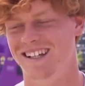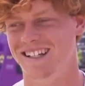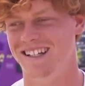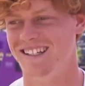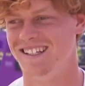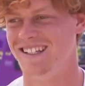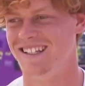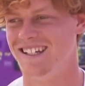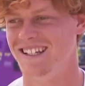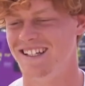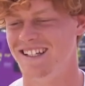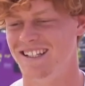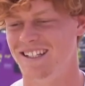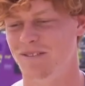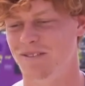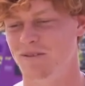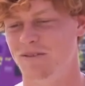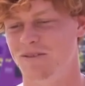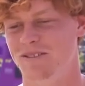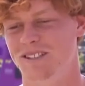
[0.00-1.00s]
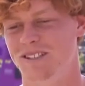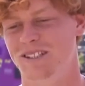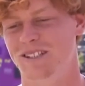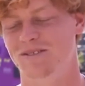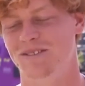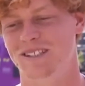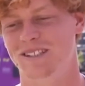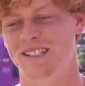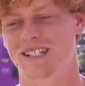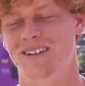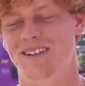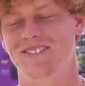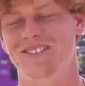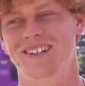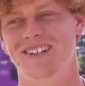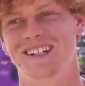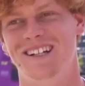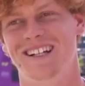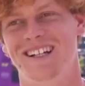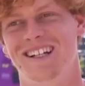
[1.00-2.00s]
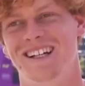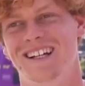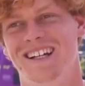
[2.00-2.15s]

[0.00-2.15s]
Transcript: and uh, then we'll see what's happening.